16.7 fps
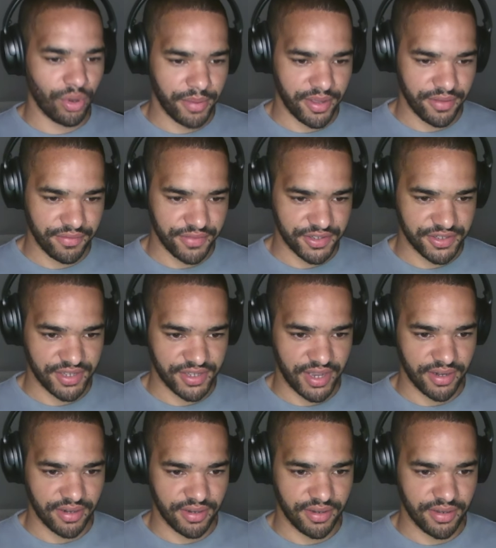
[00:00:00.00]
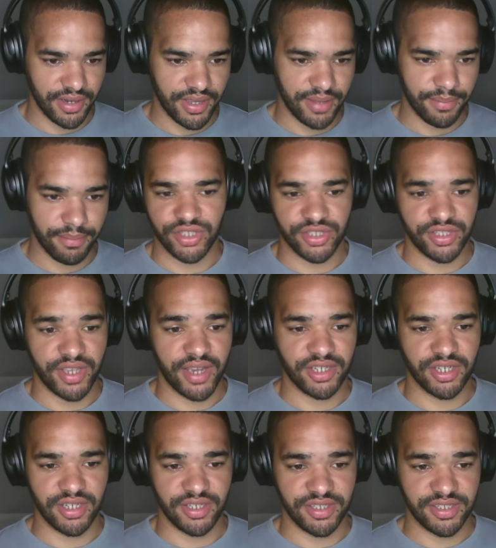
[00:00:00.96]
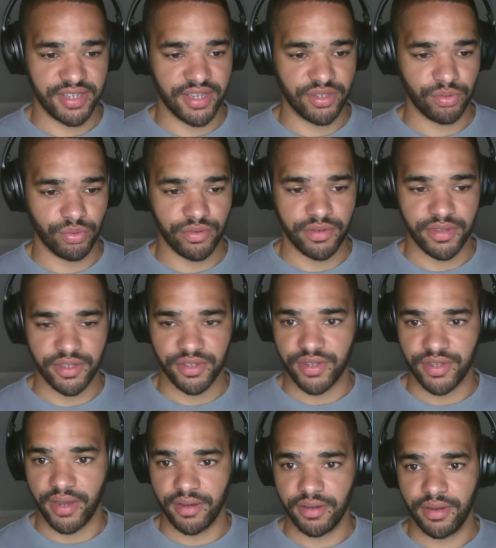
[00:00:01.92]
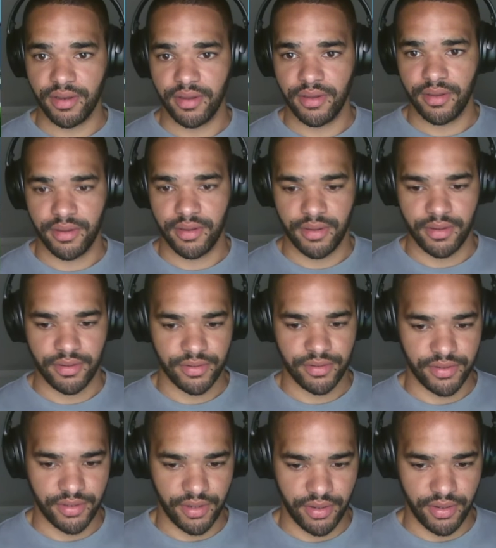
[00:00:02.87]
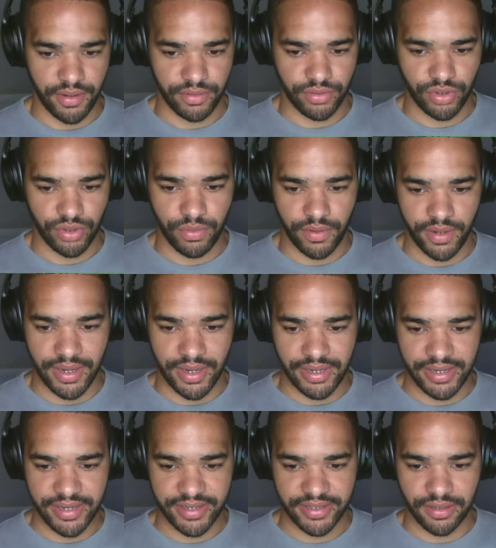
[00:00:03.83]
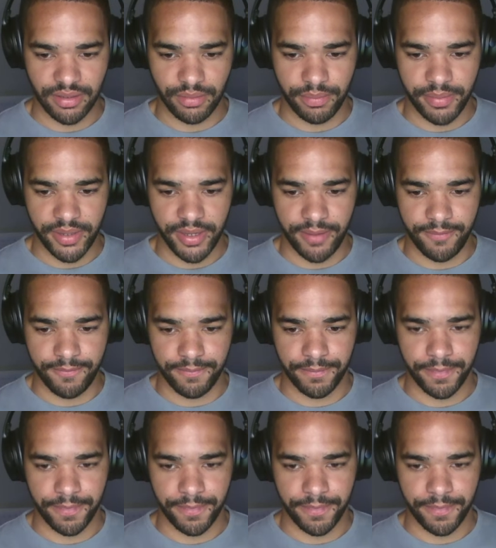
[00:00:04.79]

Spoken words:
a bit of the sand lip. It actually says we're in the sand, so just want a little bit.